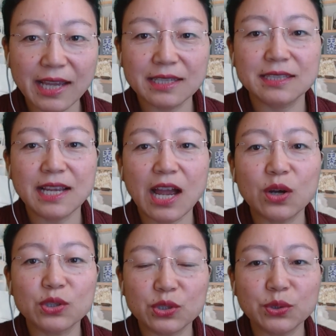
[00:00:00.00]
I'll
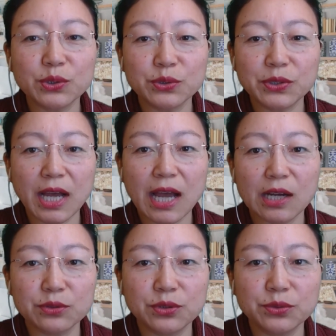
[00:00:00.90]
show you how
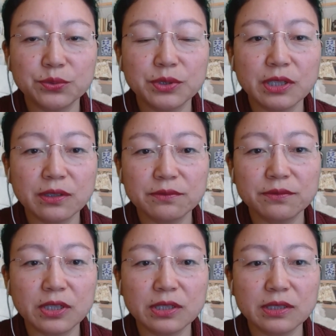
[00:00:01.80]
to
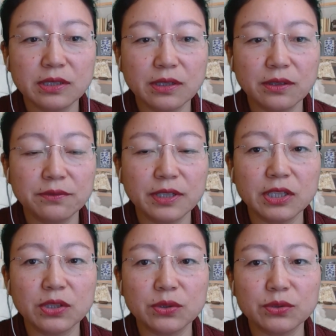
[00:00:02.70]
convert a
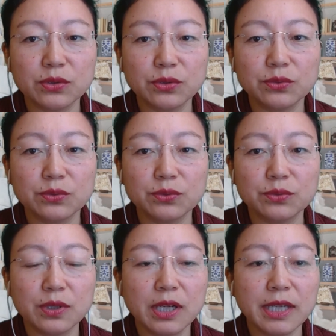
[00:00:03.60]
video to
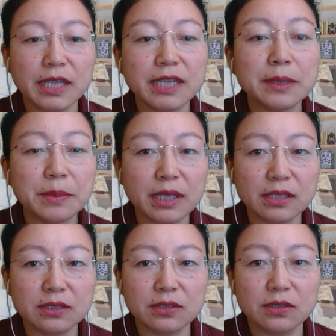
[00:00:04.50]

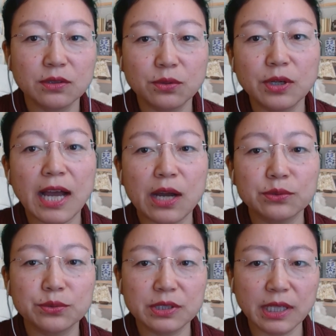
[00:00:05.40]
images, or how to
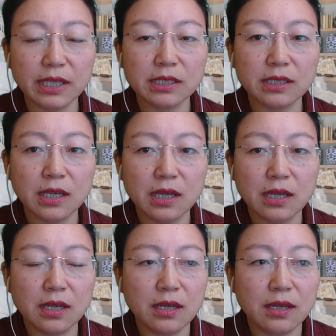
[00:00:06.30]
take
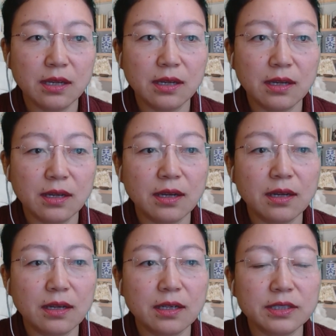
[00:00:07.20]

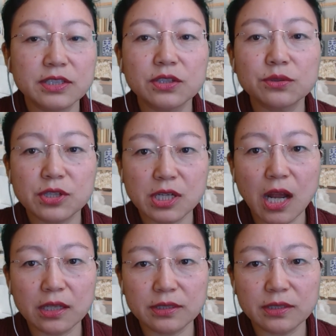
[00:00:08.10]
still
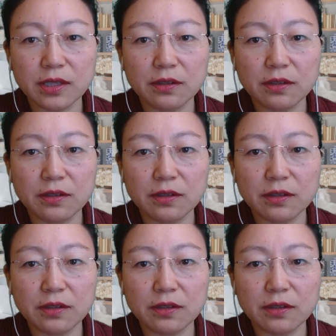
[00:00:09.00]
shots of